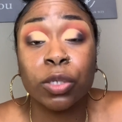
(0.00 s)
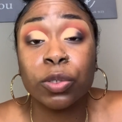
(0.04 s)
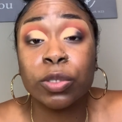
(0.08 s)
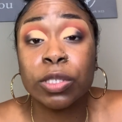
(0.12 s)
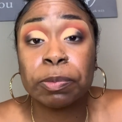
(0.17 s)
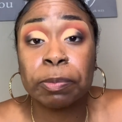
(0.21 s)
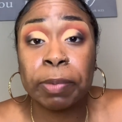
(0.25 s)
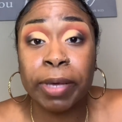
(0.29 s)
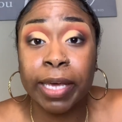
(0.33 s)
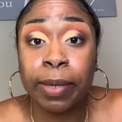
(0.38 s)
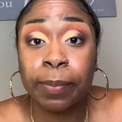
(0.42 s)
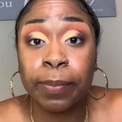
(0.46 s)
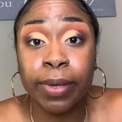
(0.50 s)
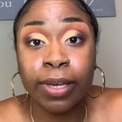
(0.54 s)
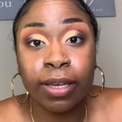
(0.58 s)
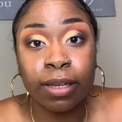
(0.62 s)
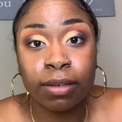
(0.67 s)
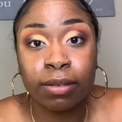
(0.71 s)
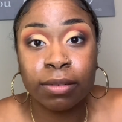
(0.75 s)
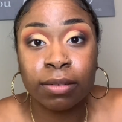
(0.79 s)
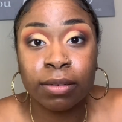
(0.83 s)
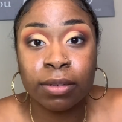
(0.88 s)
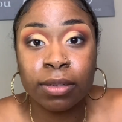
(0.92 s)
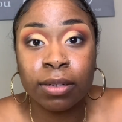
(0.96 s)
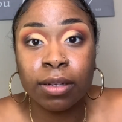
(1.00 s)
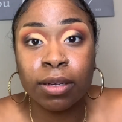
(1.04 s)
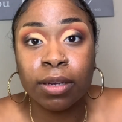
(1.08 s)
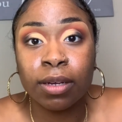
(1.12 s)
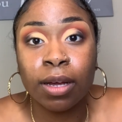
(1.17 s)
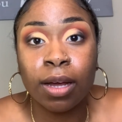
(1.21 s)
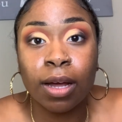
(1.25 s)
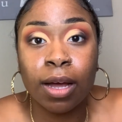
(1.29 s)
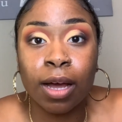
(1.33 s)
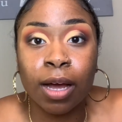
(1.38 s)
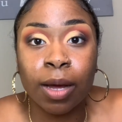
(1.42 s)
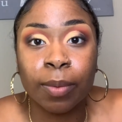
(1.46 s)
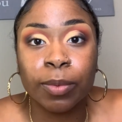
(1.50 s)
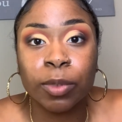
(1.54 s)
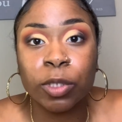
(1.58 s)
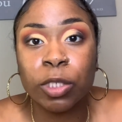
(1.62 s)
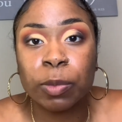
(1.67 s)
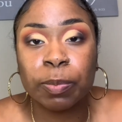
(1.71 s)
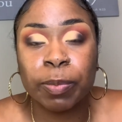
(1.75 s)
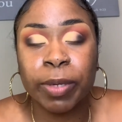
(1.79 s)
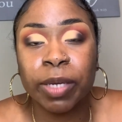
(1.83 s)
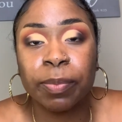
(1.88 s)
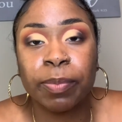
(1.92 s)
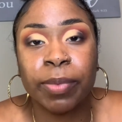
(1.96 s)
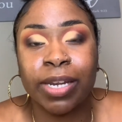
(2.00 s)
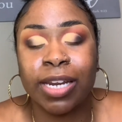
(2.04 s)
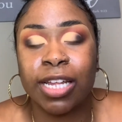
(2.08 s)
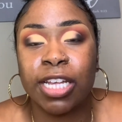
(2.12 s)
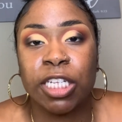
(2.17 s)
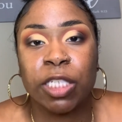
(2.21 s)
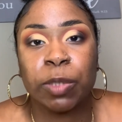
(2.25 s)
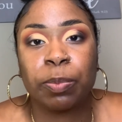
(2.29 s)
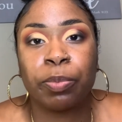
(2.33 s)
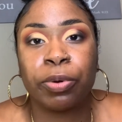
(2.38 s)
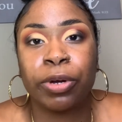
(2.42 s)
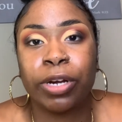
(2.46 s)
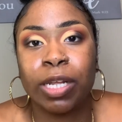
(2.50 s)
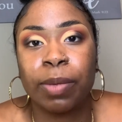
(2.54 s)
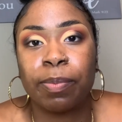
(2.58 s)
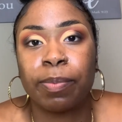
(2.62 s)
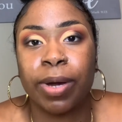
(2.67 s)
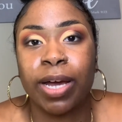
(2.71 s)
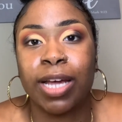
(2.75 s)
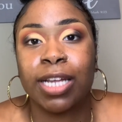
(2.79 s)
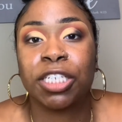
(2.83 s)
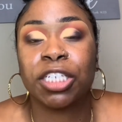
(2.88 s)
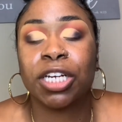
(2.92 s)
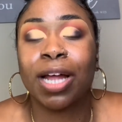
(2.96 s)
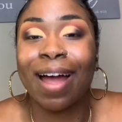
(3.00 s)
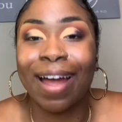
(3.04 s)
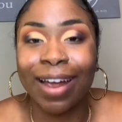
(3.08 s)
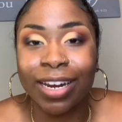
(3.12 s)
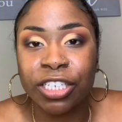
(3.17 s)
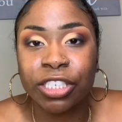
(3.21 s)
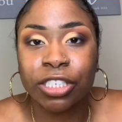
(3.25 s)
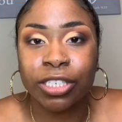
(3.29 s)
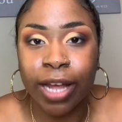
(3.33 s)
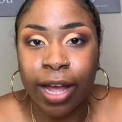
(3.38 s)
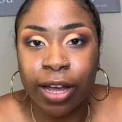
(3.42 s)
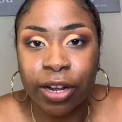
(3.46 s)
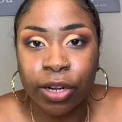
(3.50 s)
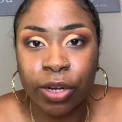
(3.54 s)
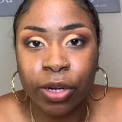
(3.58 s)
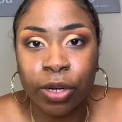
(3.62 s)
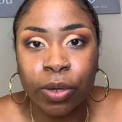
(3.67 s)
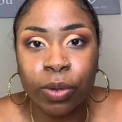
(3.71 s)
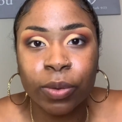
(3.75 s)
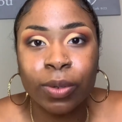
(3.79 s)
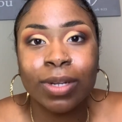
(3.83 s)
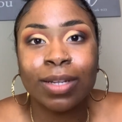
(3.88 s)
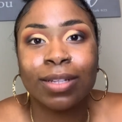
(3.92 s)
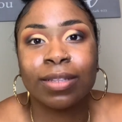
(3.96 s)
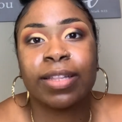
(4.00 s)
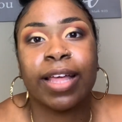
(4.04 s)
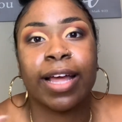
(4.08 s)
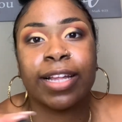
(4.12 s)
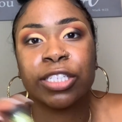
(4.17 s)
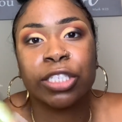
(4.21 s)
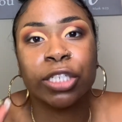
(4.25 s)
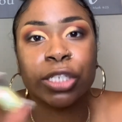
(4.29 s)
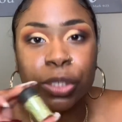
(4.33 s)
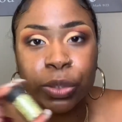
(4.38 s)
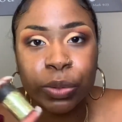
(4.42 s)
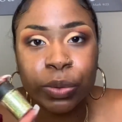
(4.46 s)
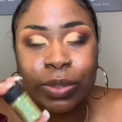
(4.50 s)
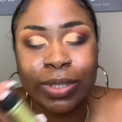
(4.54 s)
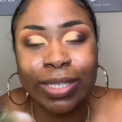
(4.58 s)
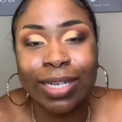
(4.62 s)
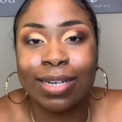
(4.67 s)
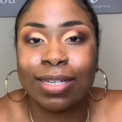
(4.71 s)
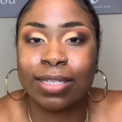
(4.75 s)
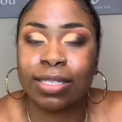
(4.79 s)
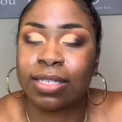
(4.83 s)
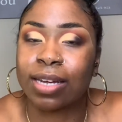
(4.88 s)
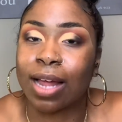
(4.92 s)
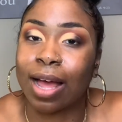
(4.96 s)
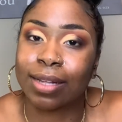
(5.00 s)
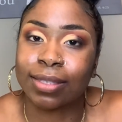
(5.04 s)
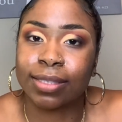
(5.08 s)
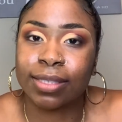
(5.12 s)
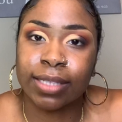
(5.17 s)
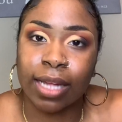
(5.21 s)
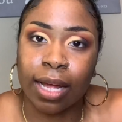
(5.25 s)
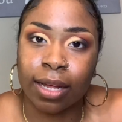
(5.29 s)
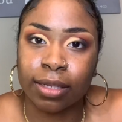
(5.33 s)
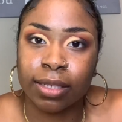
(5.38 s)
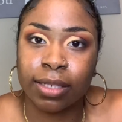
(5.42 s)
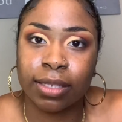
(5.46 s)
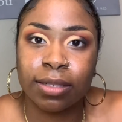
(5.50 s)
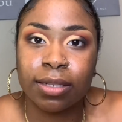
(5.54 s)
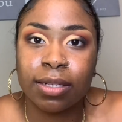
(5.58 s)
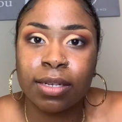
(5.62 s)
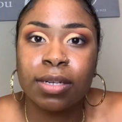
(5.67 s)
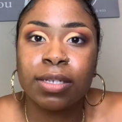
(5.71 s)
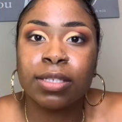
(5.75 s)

pigment. Loose pigment is pretty much eyeshadow that's loose and is not solid.